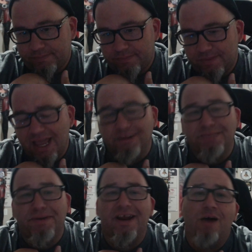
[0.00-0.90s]
I was
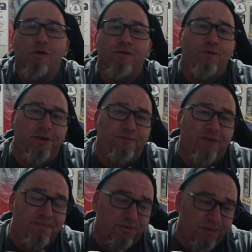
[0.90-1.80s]
about an hour and
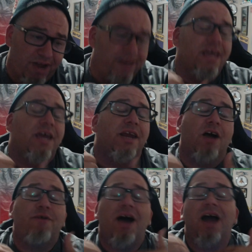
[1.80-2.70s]
45-minute ride. Now,
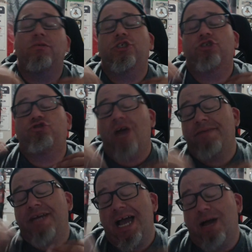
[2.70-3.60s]
if I was just
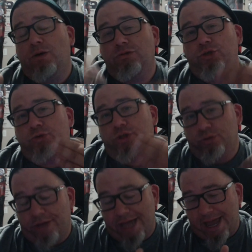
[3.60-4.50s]
driving out to do
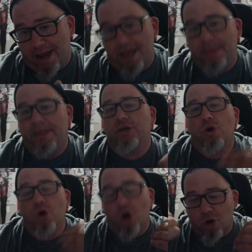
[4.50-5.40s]
that and then go
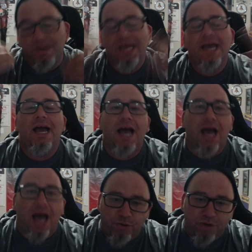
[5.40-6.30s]
home,
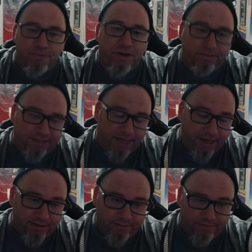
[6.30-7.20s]
I would have been upset.
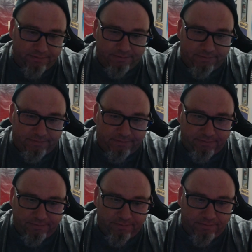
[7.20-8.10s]

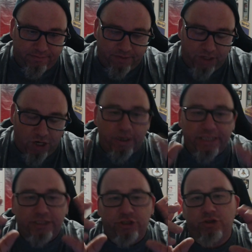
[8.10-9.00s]

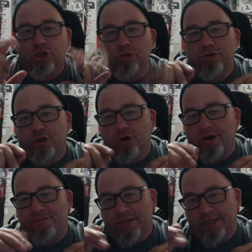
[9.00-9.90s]
It's too short
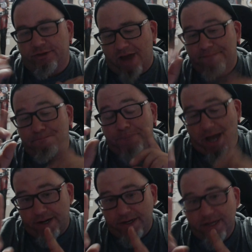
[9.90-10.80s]
for the drive.
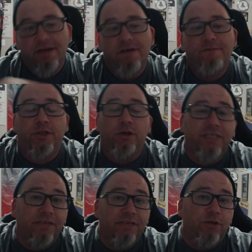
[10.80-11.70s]
But for those that
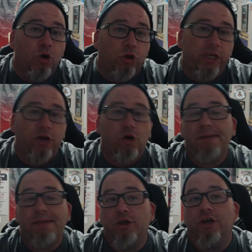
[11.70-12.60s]
live locally, or
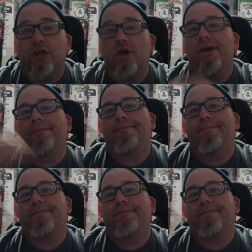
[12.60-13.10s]
maybe you're going to go hit up